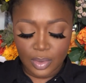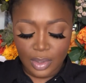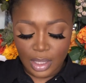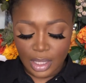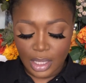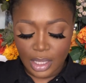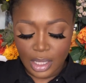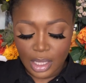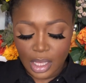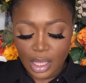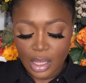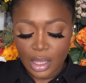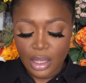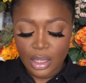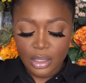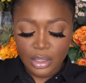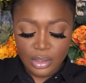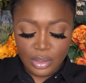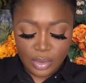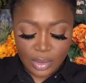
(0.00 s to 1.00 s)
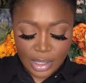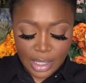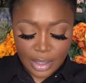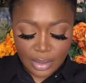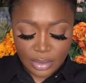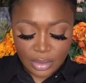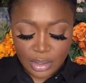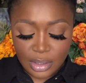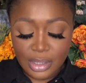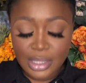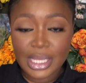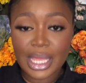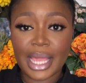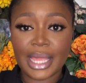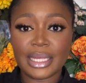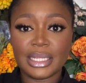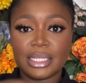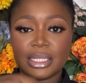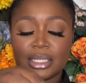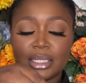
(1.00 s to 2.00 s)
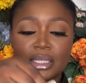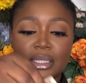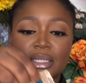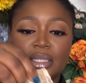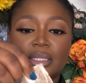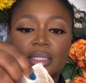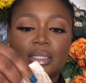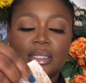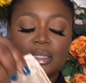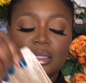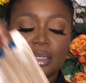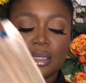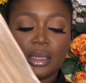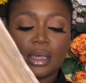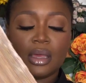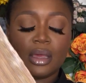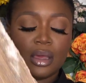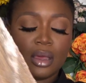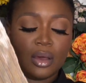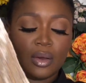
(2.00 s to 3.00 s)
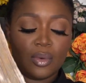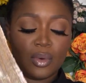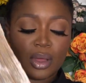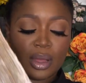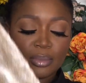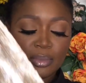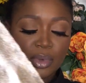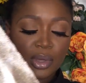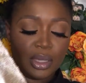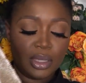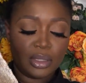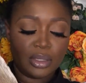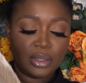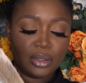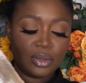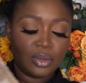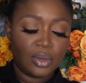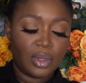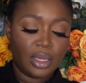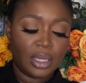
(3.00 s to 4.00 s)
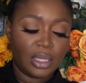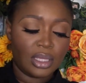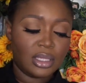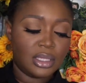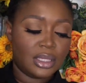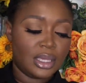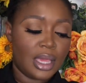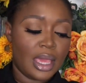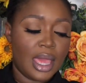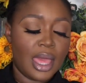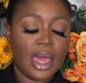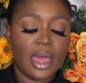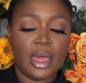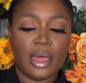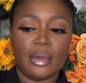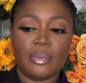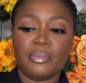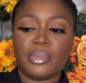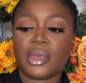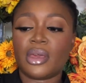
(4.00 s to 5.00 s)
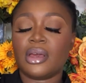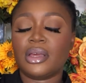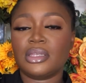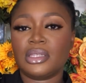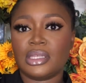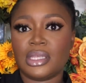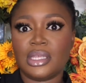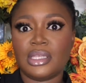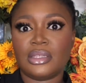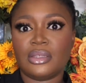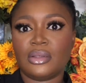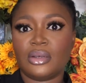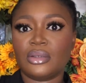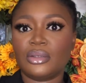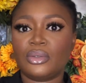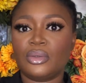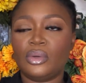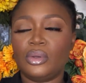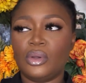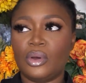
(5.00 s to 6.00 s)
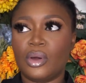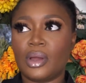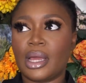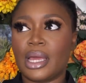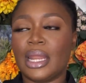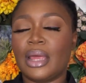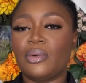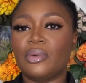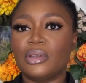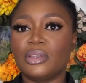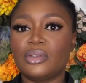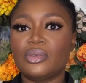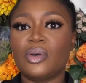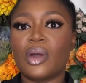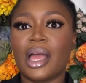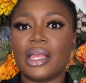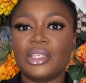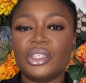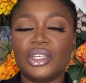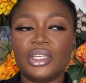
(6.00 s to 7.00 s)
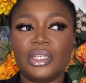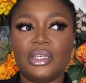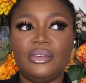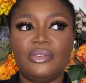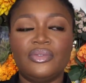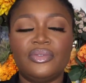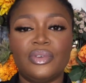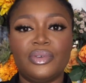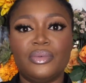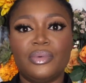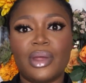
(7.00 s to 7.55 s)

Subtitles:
Okay, so now to tie this, what I'm going to do is, because it's not so long and I want to achieve a